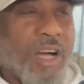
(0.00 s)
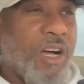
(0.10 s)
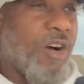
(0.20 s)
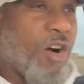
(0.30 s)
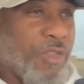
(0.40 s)

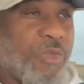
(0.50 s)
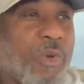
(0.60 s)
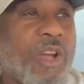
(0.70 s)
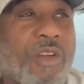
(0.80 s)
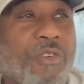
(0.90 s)
or
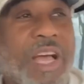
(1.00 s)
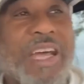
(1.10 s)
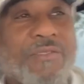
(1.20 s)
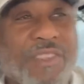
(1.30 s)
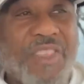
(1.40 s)
300
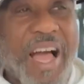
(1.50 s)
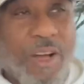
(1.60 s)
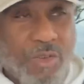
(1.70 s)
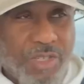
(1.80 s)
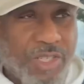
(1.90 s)
out of
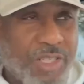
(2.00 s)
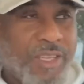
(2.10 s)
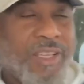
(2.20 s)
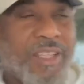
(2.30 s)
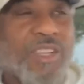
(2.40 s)

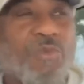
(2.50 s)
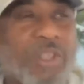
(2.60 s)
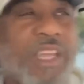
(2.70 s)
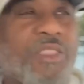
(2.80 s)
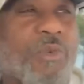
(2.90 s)
1,000. That's
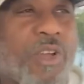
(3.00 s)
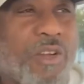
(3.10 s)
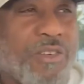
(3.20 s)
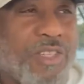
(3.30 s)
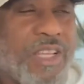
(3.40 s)
what that
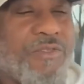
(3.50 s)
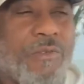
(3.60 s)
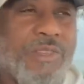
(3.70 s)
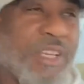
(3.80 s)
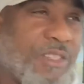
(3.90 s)
300 stands for.
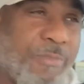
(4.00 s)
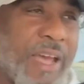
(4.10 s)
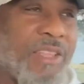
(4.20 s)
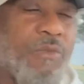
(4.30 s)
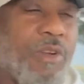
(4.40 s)
When we say he's
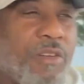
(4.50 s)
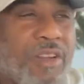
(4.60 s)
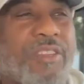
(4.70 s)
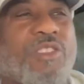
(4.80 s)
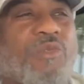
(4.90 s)
batting 300,
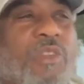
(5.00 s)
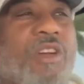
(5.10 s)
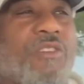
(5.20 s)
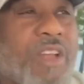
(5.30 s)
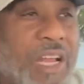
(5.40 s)
that's
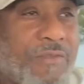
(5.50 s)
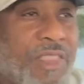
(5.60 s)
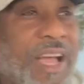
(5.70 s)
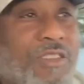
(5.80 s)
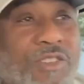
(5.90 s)
300 out of
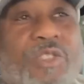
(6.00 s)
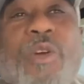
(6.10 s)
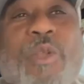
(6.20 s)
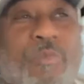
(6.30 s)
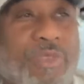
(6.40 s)
1,000,
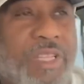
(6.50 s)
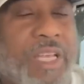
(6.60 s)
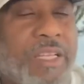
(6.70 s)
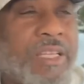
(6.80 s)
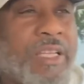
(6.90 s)

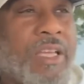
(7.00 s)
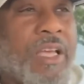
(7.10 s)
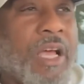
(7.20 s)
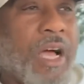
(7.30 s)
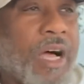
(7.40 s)
30%.
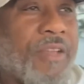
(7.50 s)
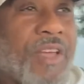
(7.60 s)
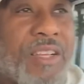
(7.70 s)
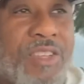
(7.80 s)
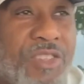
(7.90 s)

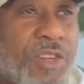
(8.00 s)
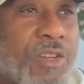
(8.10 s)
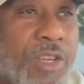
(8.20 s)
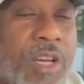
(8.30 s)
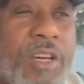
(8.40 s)
That's
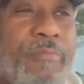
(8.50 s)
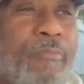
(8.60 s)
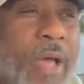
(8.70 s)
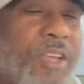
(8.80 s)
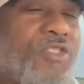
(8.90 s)
considered good
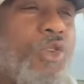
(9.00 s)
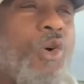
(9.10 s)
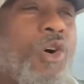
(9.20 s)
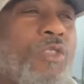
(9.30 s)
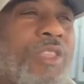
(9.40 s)
based
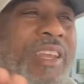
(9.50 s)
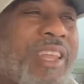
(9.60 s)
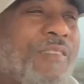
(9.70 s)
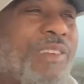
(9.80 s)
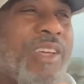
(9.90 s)
on the
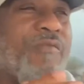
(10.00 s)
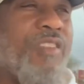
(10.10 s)
level of